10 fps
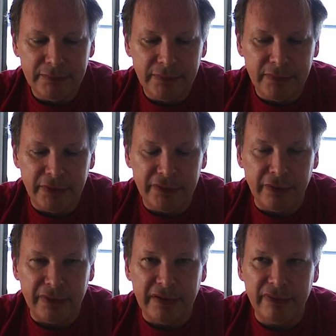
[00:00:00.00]
there's no
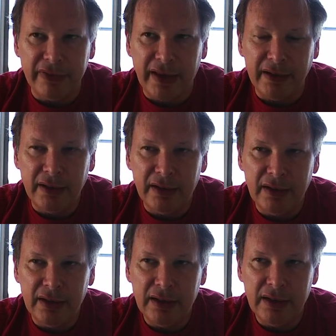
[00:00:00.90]
need for that.
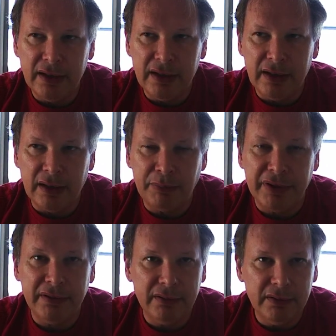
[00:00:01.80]
But
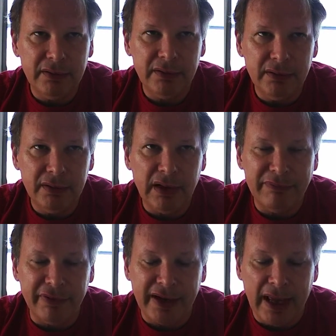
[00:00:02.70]
I'm
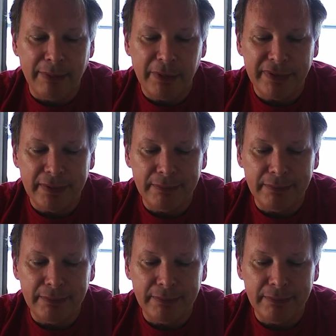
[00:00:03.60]
very happy with him.